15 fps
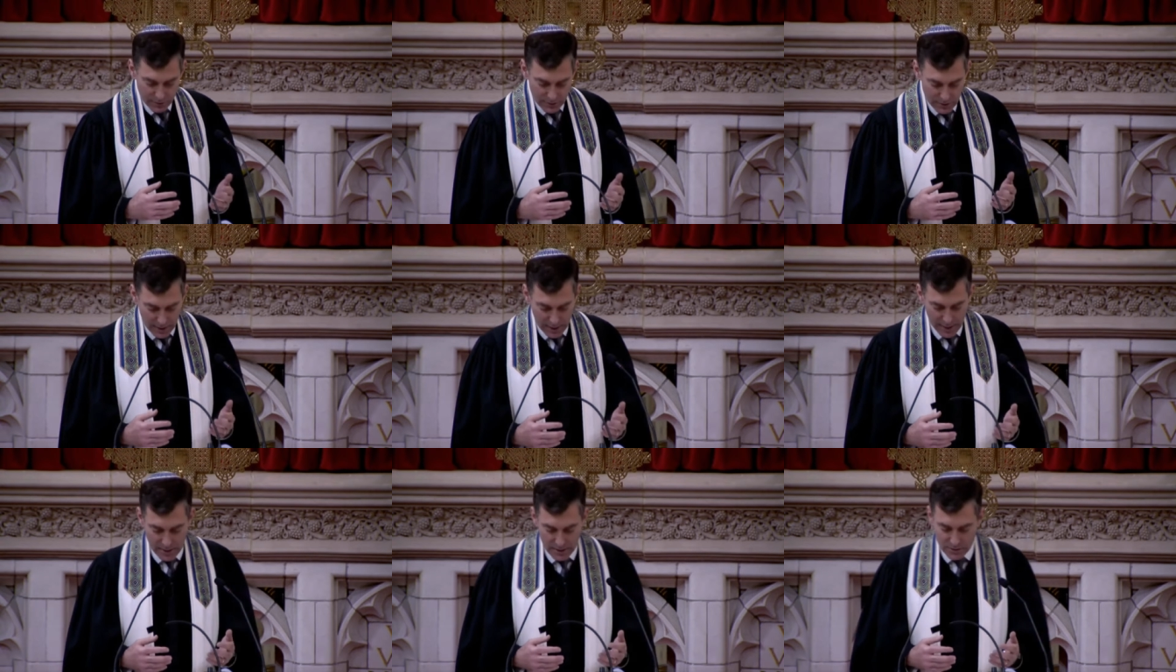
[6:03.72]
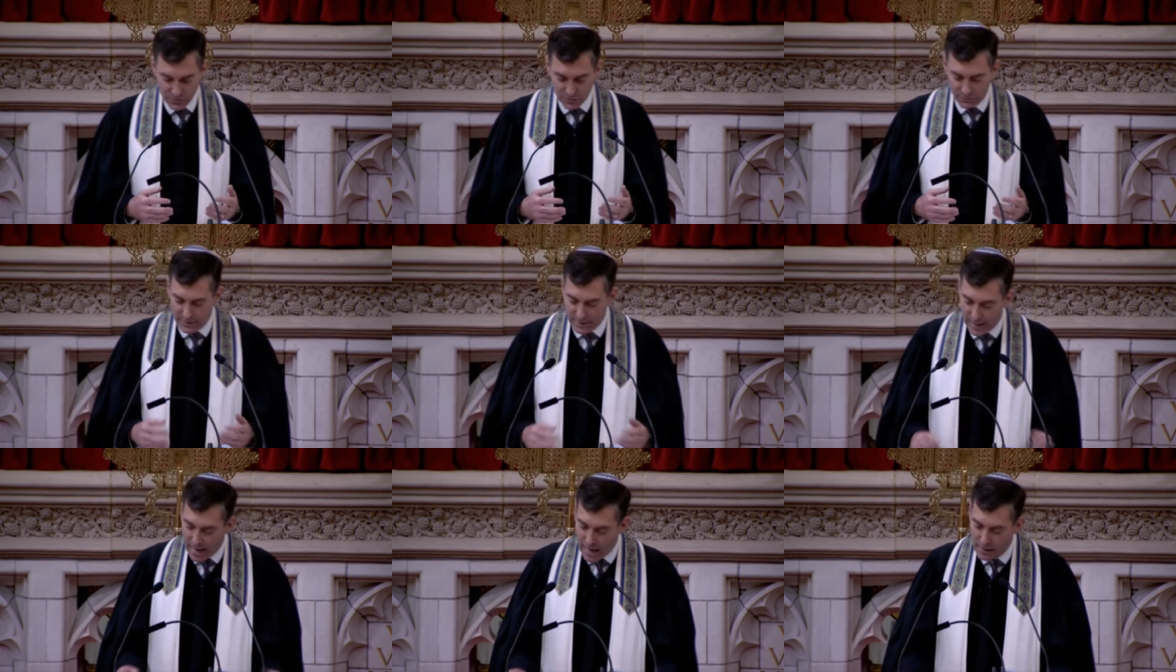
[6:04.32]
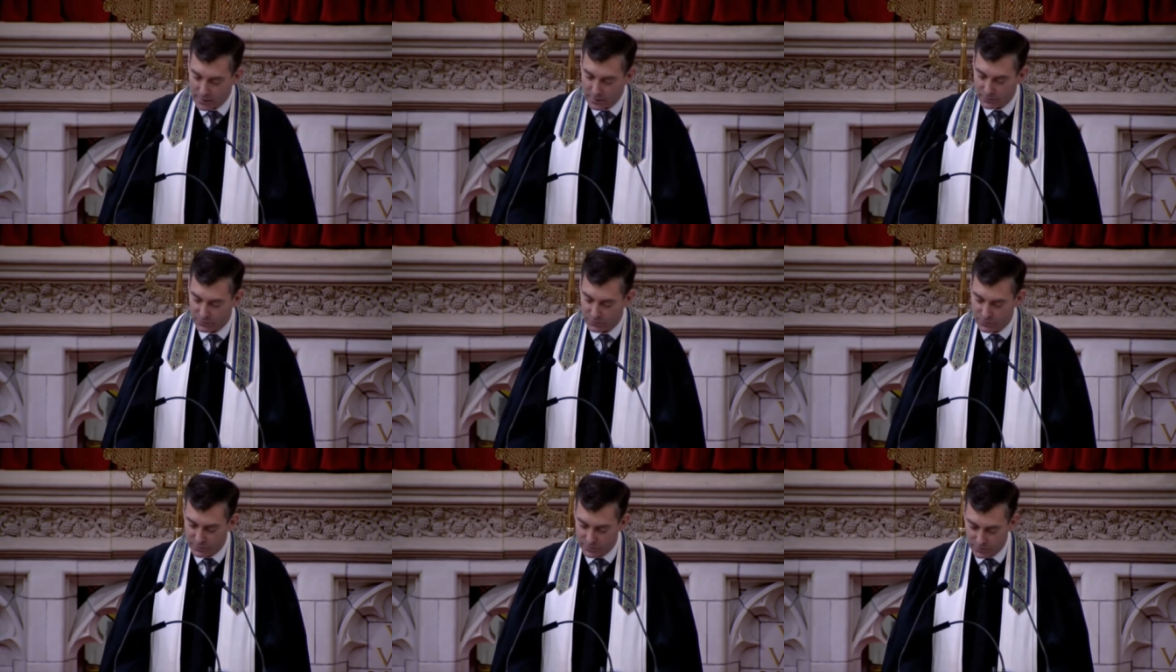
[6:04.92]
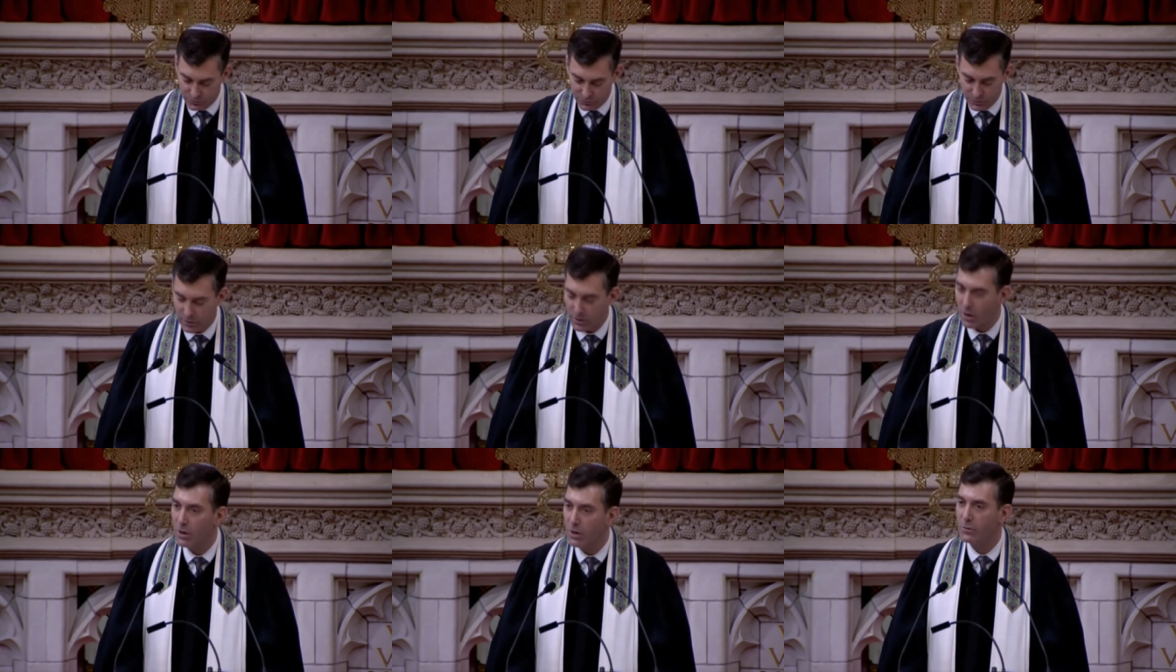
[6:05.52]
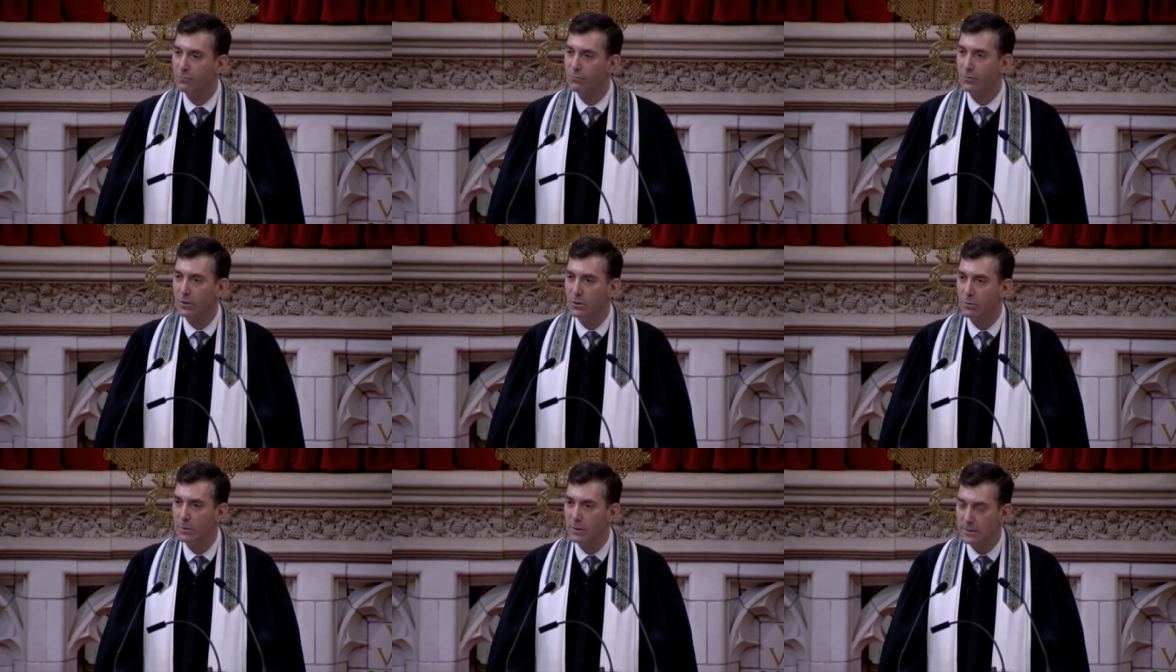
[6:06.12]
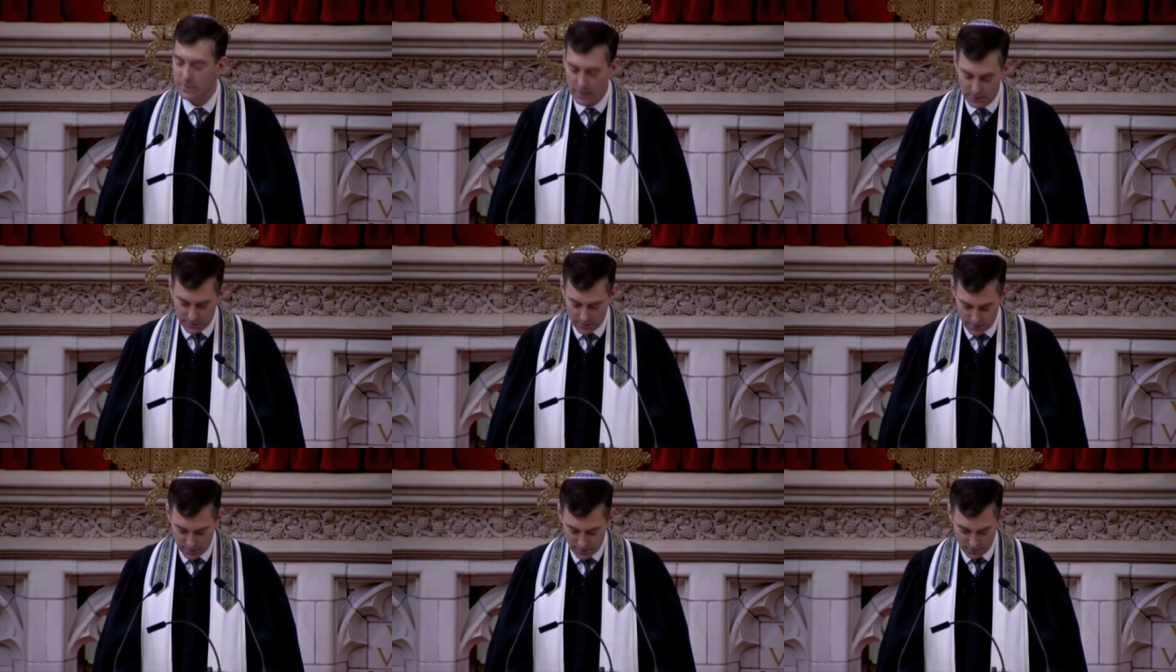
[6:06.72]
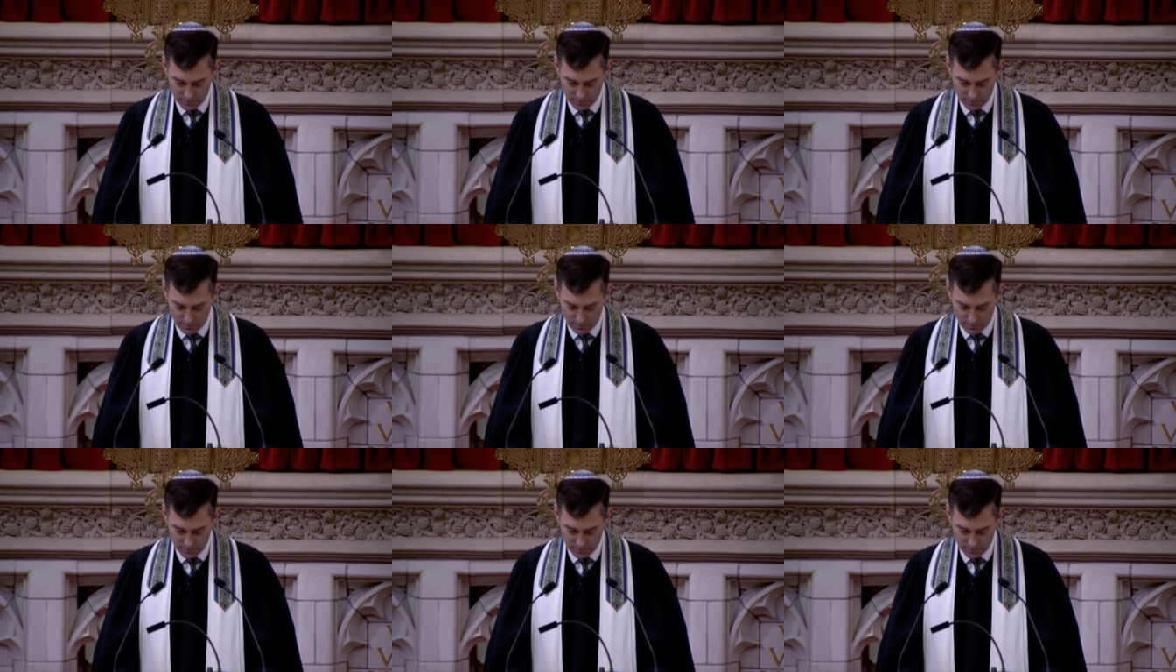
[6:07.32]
in an age of callous disregard for human dignity,